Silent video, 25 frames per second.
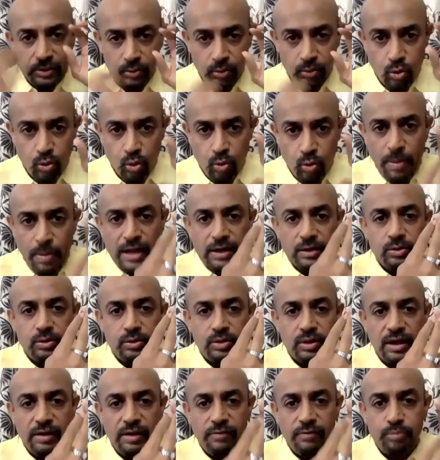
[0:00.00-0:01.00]
You go back
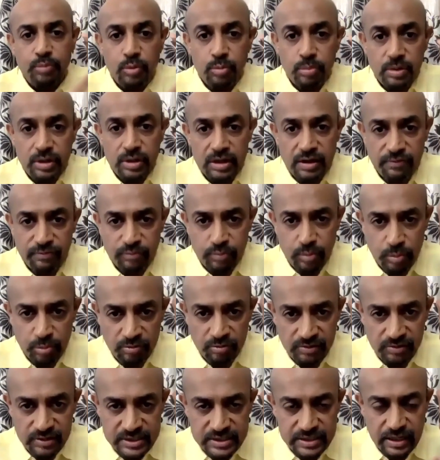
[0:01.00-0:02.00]
to the left pupil
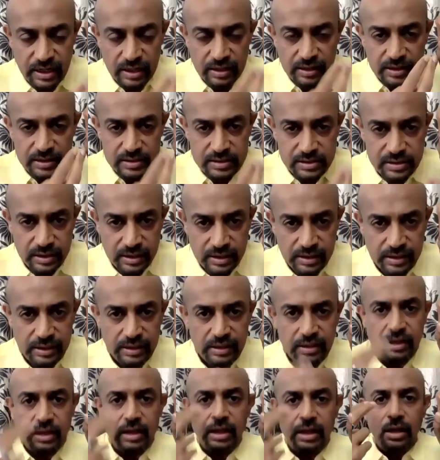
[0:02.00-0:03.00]
will start
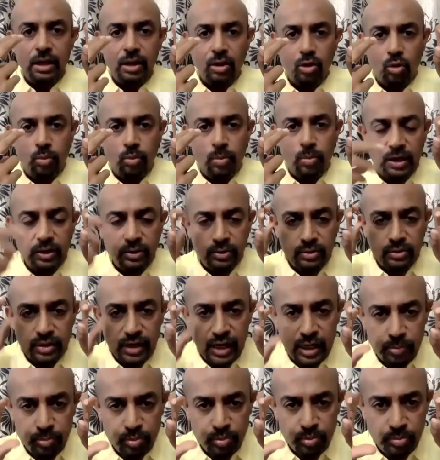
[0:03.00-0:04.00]
constricting. Go back to the
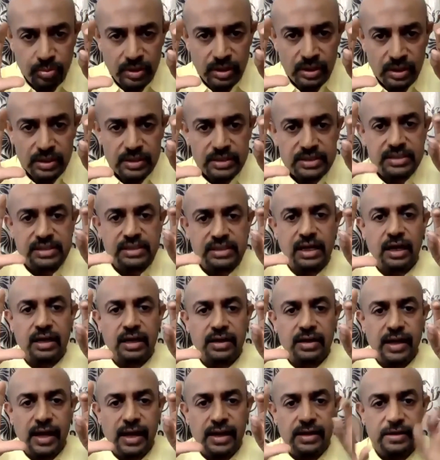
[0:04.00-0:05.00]
right pupil, it will
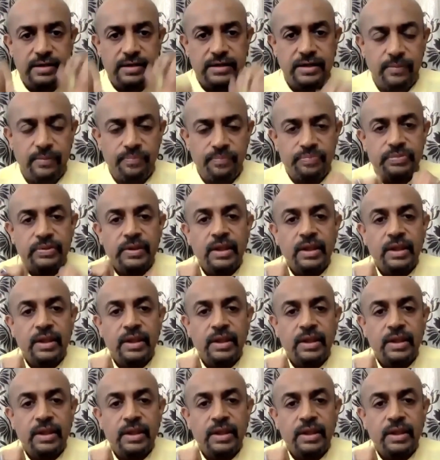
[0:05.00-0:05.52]
start dilating.